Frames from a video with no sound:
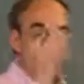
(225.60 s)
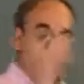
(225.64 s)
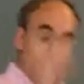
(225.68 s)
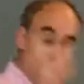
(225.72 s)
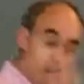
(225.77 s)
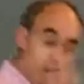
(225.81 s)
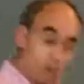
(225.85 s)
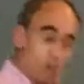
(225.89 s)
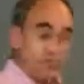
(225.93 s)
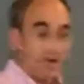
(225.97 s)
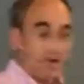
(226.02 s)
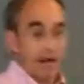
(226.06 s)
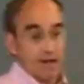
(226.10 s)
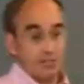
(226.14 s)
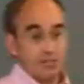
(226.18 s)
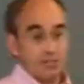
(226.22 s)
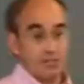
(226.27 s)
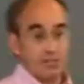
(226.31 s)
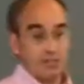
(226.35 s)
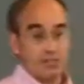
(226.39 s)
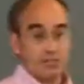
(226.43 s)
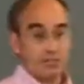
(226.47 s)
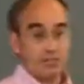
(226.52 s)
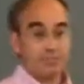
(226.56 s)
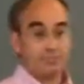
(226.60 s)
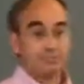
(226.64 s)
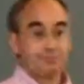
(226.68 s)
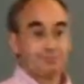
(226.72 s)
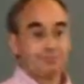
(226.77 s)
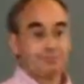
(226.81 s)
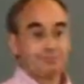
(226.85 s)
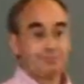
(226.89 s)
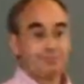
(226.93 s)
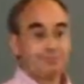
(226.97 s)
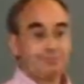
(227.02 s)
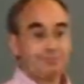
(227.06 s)
no time limits.
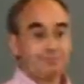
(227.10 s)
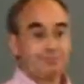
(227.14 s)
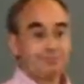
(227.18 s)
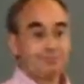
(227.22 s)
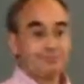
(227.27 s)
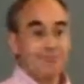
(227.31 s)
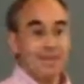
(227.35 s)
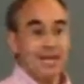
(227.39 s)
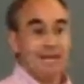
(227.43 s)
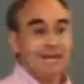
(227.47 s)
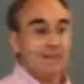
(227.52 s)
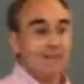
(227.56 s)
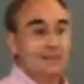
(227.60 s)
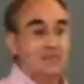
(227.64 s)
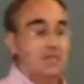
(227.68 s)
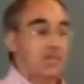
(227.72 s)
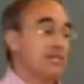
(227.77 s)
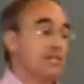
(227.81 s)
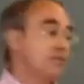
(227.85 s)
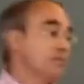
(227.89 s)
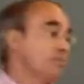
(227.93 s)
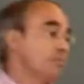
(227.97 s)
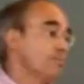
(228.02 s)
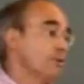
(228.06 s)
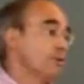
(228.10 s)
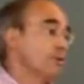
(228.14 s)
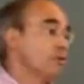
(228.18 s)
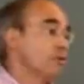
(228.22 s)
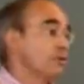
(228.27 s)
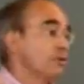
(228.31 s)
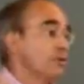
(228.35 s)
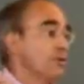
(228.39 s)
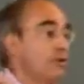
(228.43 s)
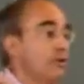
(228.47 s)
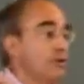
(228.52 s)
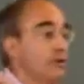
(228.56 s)
Other states
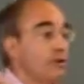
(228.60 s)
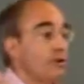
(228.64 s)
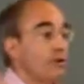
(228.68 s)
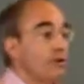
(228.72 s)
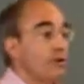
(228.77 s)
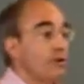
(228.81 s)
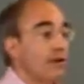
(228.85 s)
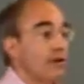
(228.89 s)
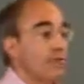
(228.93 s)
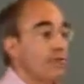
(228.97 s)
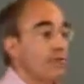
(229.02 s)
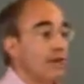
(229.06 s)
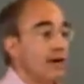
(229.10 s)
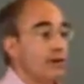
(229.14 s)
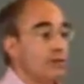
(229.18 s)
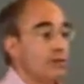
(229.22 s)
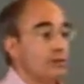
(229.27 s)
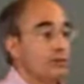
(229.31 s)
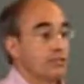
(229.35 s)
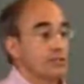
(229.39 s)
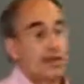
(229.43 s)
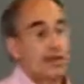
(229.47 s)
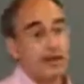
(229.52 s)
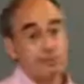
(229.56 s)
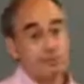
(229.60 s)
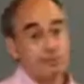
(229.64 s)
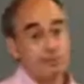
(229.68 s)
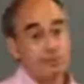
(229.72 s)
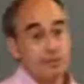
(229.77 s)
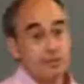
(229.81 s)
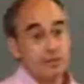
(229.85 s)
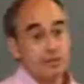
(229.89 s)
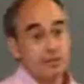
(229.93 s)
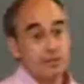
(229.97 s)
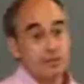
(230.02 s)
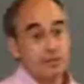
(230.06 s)
impose 3, 4, 5-year time
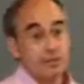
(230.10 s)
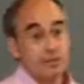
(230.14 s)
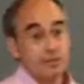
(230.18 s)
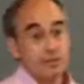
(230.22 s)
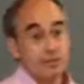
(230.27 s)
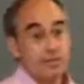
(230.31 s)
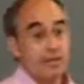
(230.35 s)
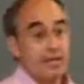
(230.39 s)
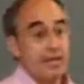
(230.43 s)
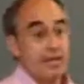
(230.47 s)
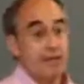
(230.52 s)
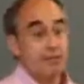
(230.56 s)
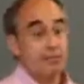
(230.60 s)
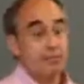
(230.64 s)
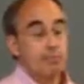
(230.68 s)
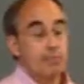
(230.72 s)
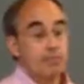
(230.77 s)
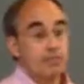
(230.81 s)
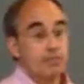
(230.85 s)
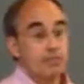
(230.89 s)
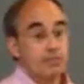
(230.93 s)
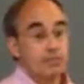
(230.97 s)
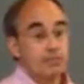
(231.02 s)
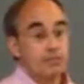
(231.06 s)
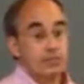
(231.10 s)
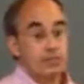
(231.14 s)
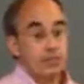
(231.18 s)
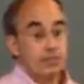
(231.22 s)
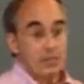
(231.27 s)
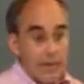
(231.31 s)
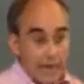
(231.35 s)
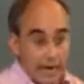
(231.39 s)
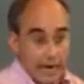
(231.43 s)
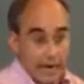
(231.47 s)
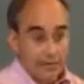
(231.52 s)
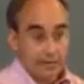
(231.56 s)
limits. Maine imposes
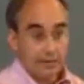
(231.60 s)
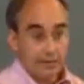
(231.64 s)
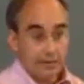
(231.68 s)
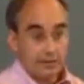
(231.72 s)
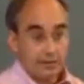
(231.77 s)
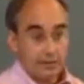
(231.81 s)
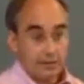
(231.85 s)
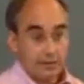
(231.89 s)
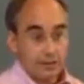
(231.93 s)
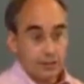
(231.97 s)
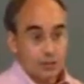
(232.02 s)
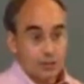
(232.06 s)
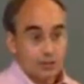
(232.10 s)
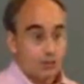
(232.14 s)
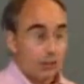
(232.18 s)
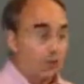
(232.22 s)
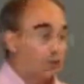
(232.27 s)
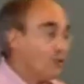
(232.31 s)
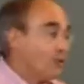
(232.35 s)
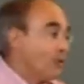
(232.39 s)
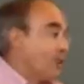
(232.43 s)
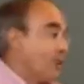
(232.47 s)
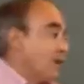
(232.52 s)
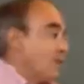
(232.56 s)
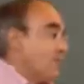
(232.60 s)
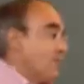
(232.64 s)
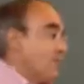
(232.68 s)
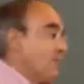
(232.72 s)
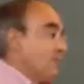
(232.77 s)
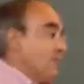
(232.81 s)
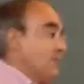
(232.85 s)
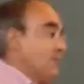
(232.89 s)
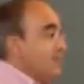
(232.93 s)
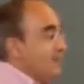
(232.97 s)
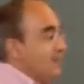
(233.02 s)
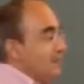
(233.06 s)
none. So you can come
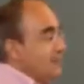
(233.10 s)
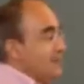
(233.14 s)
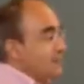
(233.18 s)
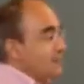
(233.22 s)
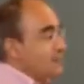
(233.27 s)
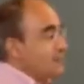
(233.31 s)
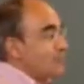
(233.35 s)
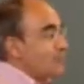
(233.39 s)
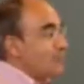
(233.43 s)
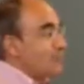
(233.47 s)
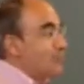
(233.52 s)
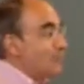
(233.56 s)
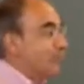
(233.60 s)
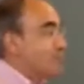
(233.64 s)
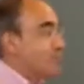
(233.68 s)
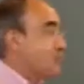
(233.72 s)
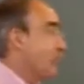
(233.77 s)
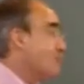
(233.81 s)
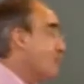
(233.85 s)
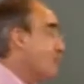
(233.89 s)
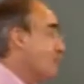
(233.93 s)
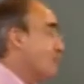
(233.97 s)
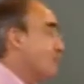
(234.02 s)
up here and be in these programs